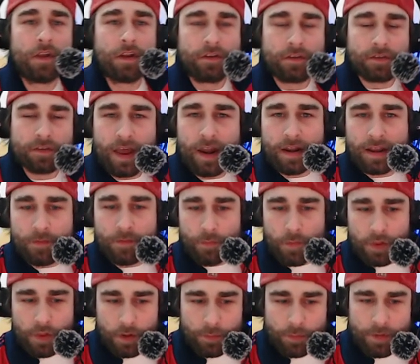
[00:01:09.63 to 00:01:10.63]
Just got to give him a
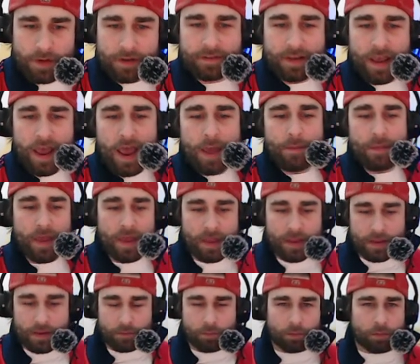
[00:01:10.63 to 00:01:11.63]
little bit of time. Eh,
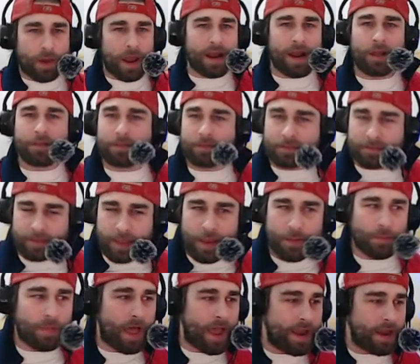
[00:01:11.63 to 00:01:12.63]
he ran out the
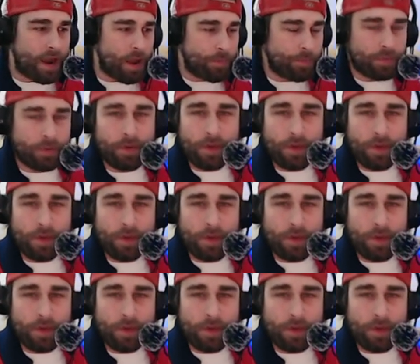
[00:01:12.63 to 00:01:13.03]
same lineup.